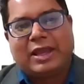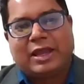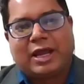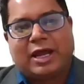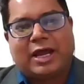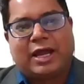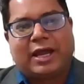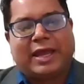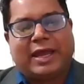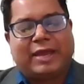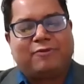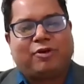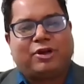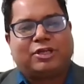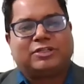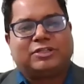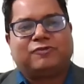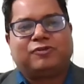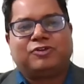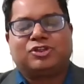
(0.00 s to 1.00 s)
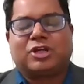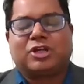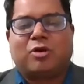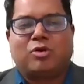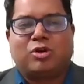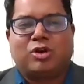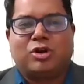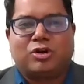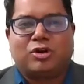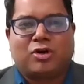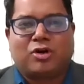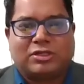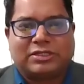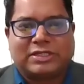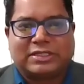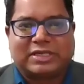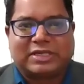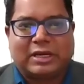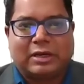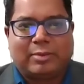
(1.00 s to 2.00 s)
and what is the future outlook
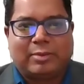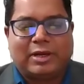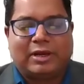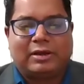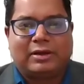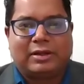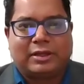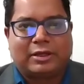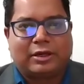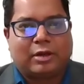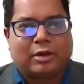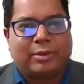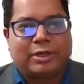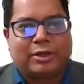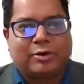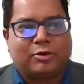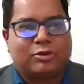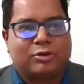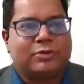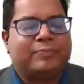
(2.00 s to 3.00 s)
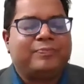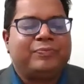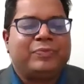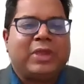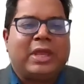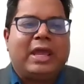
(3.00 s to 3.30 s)
on sustainable economic growth.